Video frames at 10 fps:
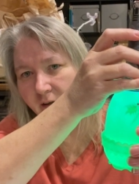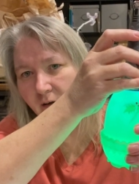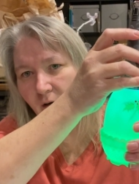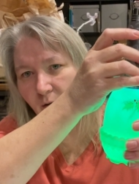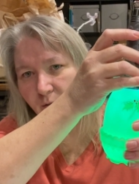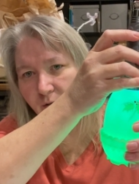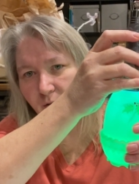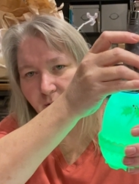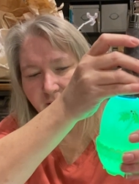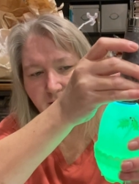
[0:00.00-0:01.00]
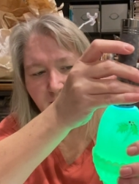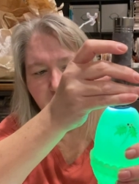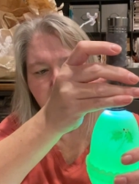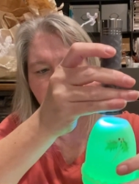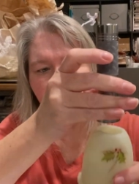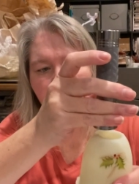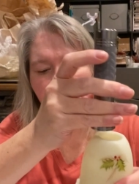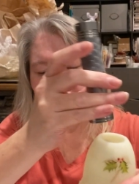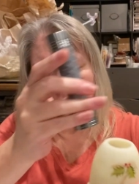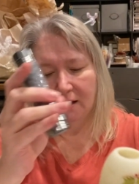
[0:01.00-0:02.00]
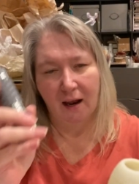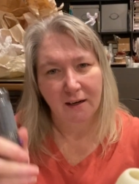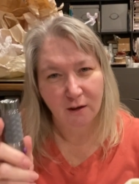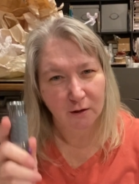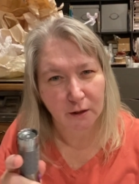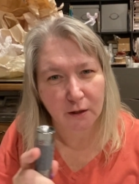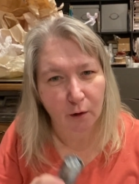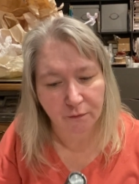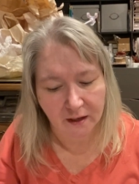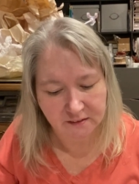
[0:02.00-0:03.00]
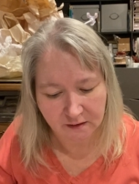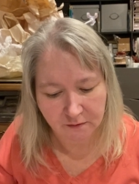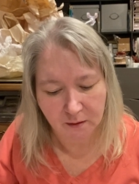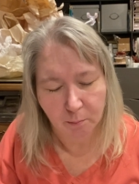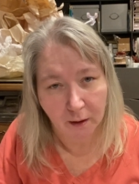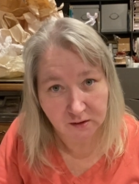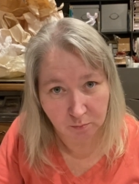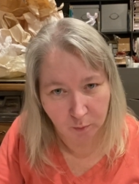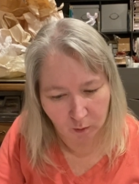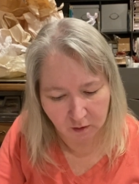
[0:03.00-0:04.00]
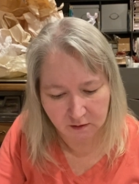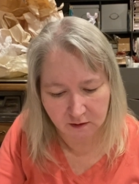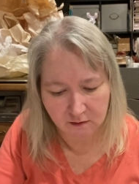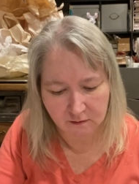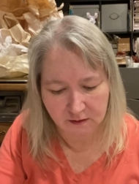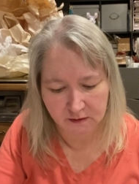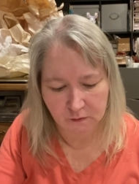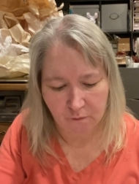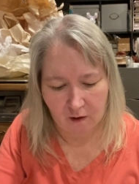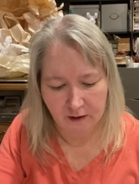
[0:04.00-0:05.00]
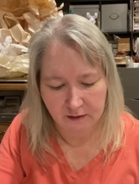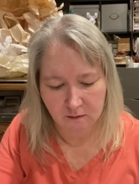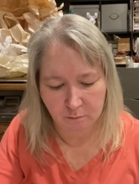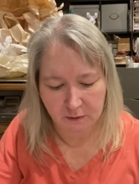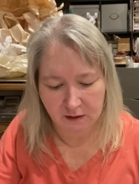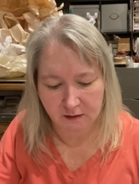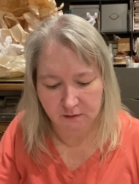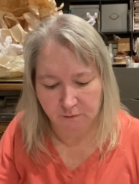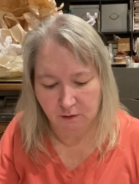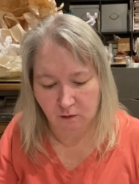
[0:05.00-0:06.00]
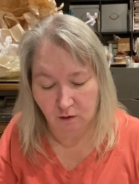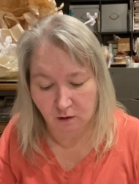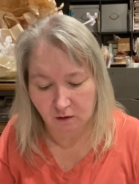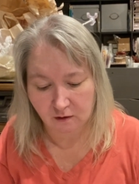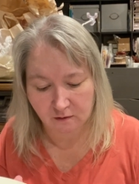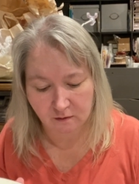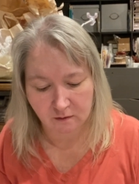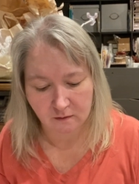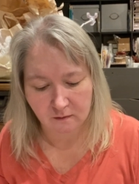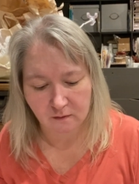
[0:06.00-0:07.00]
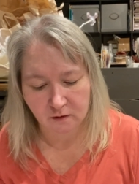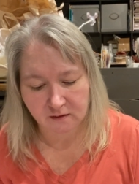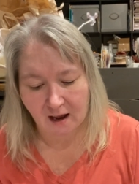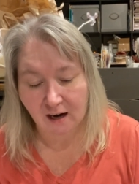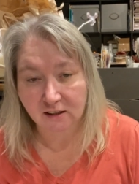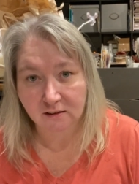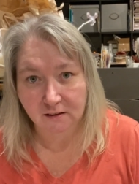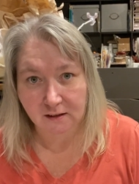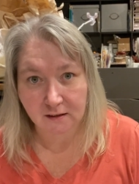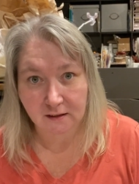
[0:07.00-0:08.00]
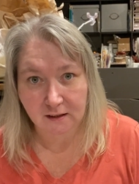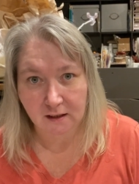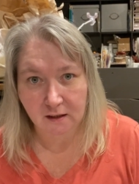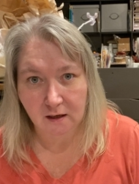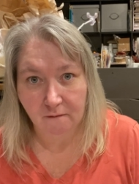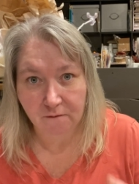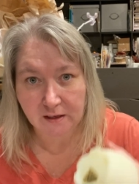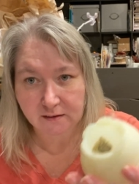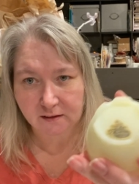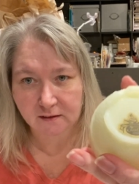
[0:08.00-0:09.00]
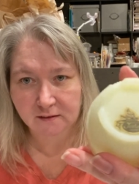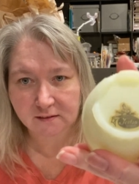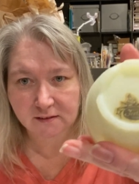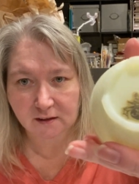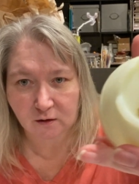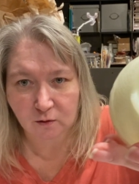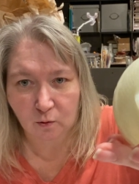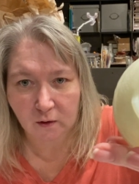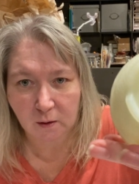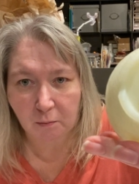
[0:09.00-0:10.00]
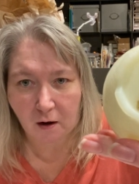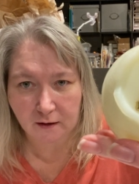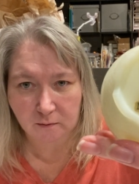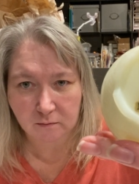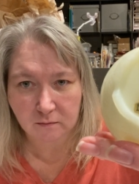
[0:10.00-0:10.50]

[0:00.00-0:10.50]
glow to it. And I don't even know if that's even the best part to this vine. Because if you look, there's actually the Fenton sticker on the bottom.